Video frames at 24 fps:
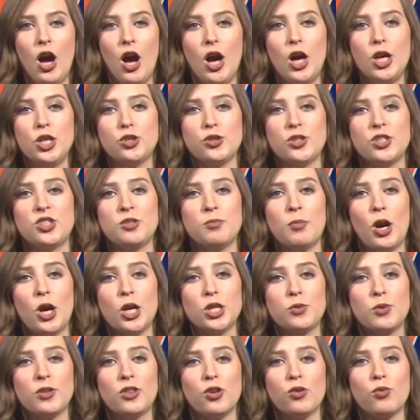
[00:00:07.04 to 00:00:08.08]
Hundreds
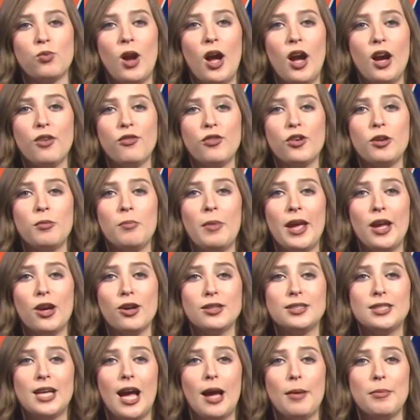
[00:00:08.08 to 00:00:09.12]
marched with the Rockford Mayor
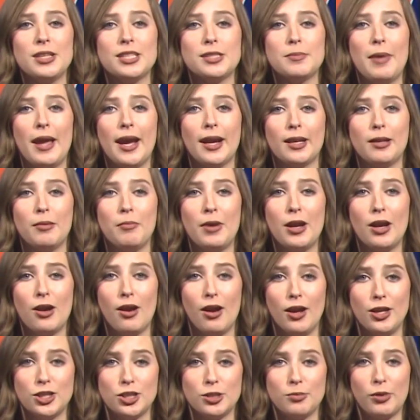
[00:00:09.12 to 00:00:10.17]
Thomas
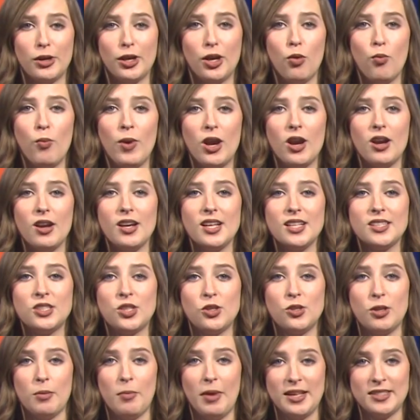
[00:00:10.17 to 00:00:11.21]
McNamara to bring awareness
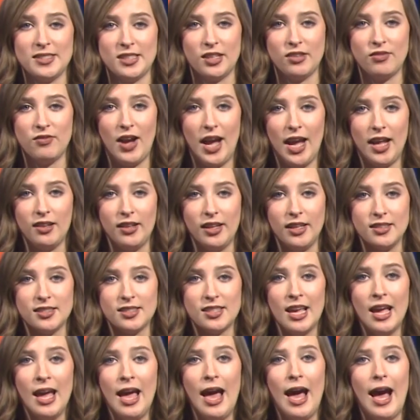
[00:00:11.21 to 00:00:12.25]
to domestic
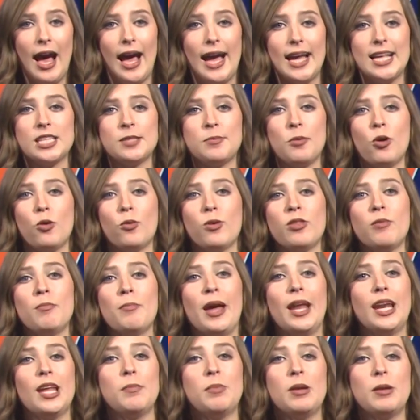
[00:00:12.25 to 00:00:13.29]
violence. I spoke with
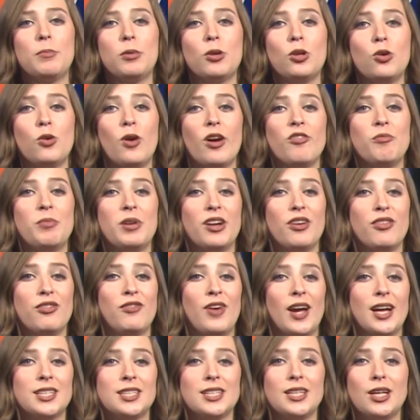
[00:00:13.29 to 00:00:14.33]
many people who have been
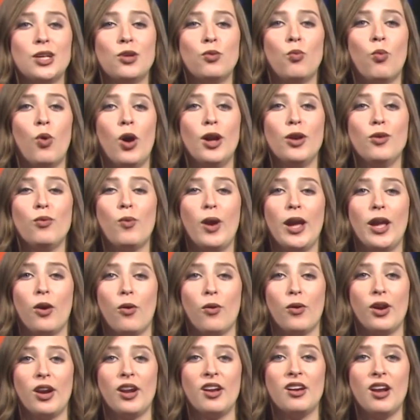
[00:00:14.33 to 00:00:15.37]
affected in one way
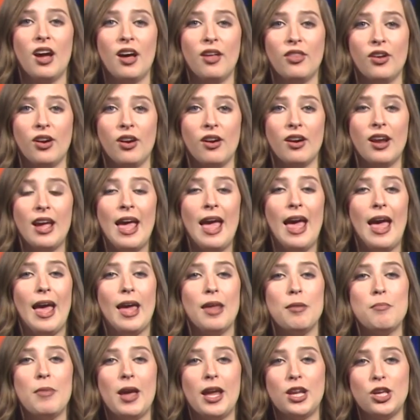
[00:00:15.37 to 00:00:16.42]
or another,
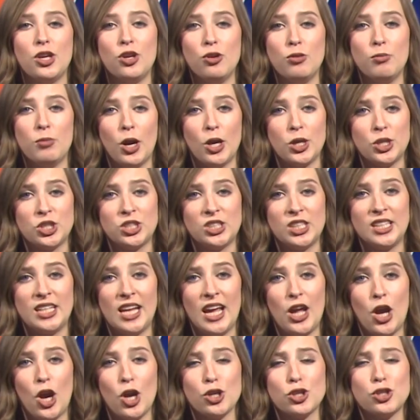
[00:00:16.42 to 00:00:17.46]
and many who marched
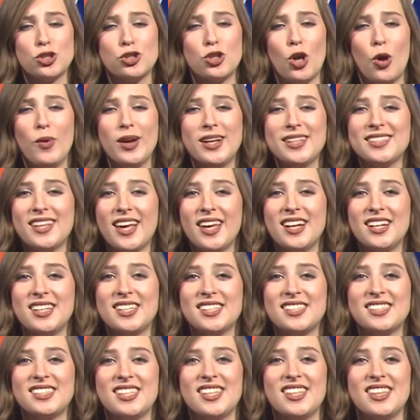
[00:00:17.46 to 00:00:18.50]
today are so excited
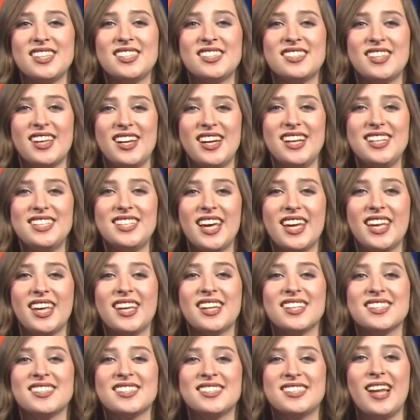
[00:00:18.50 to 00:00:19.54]
to see the city
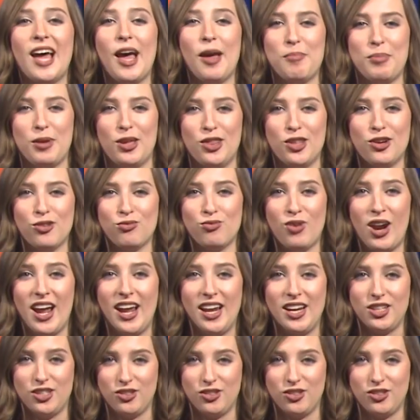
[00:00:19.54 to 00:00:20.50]
taking a step in the right